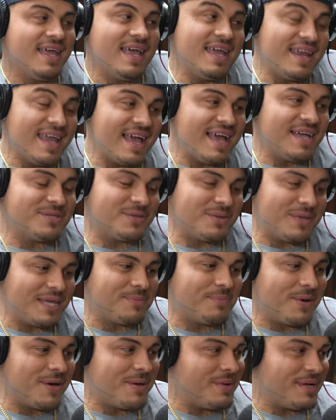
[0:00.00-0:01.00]
and yeah, so that's
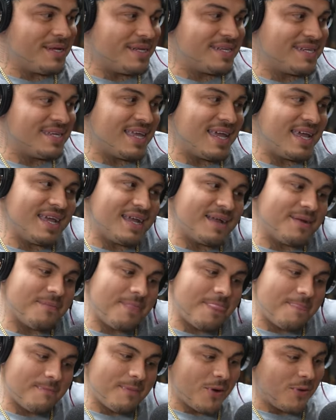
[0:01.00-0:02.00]
pretty much like
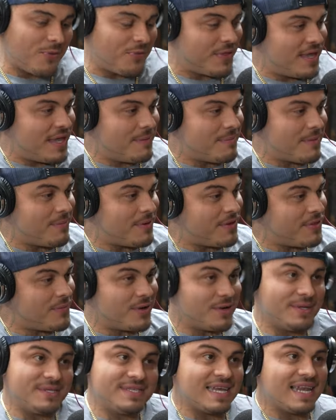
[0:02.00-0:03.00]
my whole thing. My brother
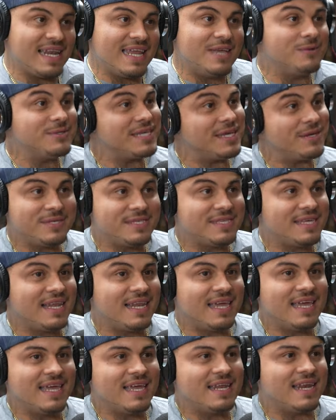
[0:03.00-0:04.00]
went to UCLA. He was at
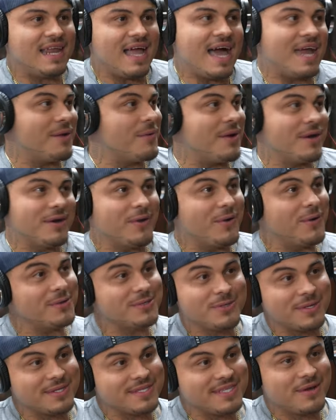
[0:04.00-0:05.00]
UCLA, and I didn't want to go
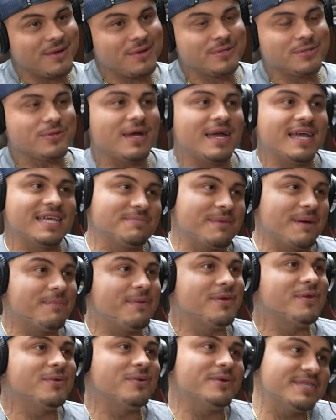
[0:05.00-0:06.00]
to Ontario, so I asked my
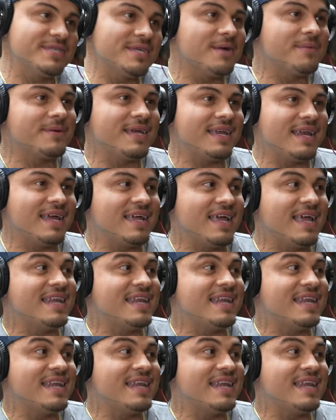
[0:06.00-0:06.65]
brother, "What's up?" Can I?